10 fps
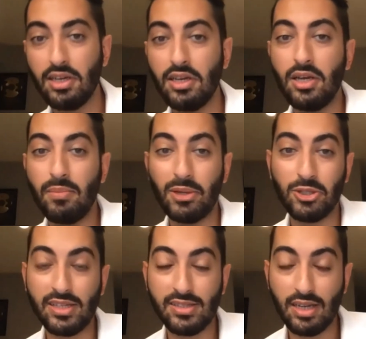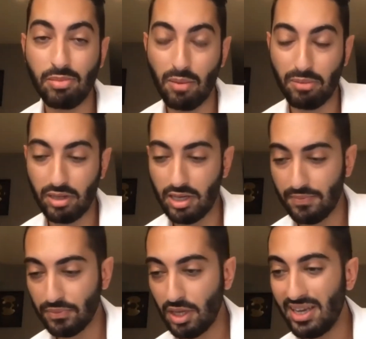Make sure that's set up properly.
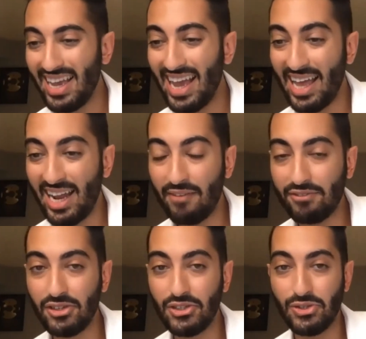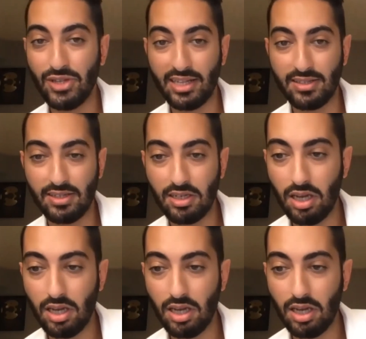And after you do that,